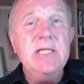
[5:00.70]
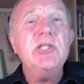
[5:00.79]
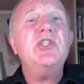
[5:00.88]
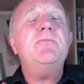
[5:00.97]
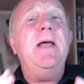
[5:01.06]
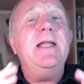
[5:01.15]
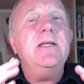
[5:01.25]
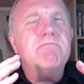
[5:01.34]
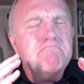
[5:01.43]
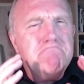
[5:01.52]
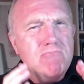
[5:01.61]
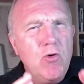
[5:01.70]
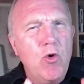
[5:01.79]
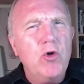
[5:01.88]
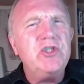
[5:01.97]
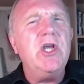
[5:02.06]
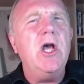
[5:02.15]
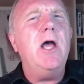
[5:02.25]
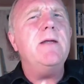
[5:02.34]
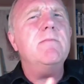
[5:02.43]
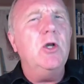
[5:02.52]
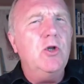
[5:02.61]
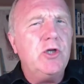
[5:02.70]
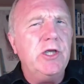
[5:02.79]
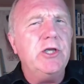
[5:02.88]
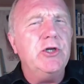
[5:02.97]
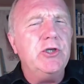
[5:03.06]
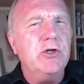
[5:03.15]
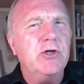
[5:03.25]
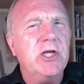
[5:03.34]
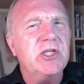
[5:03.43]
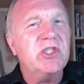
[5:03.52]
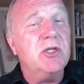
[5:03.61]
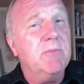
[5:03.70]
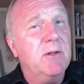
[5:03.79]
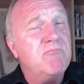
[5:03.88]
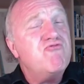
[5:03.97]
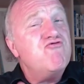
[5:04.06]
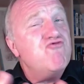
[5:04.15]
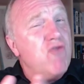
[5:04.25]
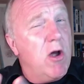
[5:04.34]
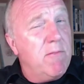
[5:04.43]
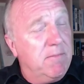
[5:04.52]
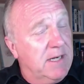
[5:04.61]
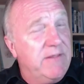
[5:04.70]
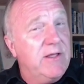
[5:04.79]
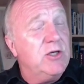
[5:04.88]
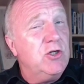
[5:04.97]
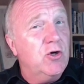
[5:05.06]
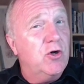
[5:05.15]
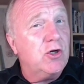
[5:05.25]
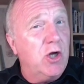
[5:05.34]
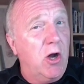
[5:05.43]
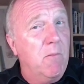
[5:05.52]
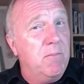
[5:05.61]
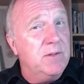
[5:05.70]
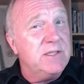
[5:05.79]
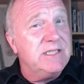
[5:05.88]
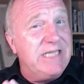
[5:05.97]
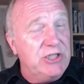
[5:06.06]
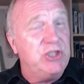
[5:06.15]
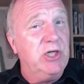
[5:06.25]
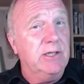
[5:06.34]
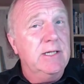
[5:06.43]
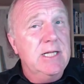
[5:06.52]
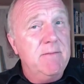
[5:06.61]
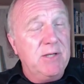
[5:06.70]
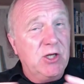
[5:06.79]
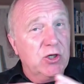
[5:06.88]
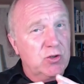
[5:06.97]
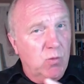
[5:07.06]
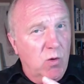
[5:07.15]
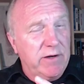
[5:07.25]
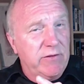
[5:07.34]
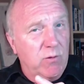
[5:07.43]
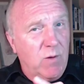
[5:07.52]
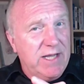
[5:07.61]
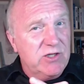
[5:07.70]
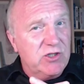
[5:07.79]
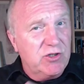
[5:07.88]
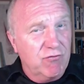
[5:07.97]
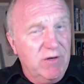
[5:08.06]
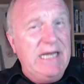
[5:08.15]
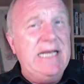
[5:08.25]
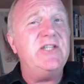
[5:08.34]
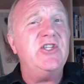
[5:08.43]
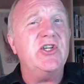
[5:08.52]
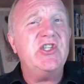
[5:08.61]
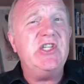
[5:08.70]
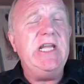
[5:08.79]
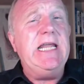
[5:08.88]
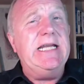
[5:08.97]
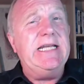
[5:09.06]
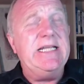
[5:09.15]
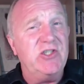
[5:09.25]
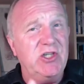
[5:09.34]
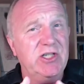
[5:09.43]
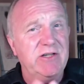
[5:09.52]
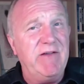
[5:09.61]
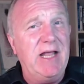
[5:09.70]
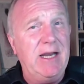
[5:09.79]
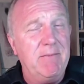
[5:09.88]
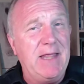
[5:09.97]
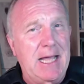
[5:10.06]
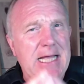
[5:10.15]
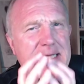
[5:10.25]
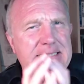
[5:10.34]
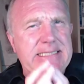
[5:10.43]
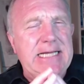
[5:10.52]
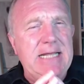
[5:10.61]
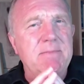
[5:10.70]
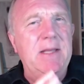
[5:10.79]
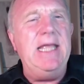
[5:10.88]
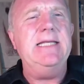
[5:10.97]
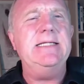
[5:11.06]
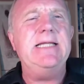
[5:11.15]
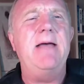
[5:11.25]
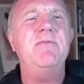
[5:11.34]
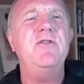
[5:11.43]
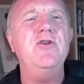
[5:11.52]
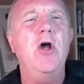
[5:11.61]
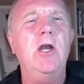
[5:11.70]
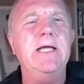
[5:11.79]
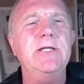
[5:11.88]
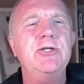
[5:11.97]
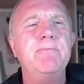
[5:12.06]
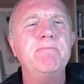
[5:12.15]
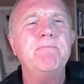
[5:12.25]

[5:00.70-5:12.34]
Spend more time looking at your customer probably than your competition, because one of the ways to really succeed is to develop that deep, in-depth knowledge.